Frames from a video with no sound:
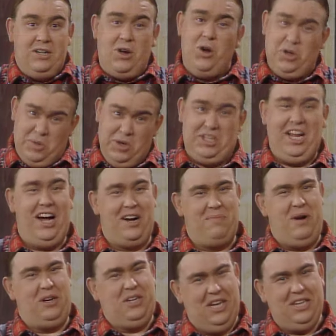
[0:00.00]
Of course, we're talking
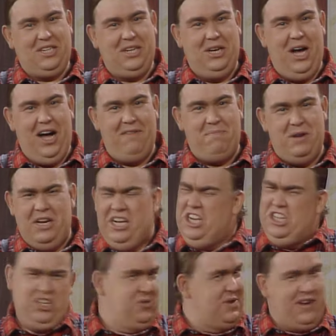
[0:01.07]
about Dustin Hoffman.
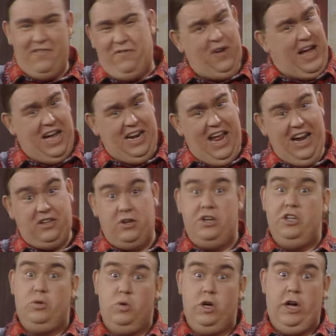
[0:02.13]
He's a real fine actor,
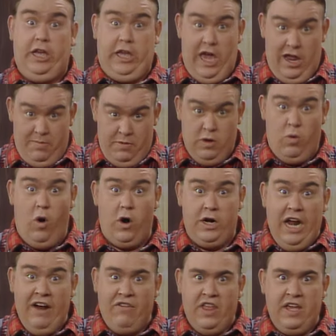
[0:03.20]
and he's won an Academy Award
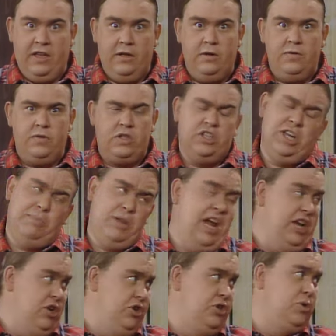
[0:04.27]
and everything. Except
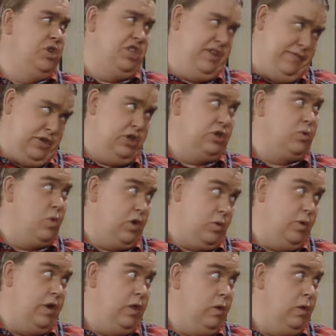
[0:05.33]
I hear he's real difficult to work with.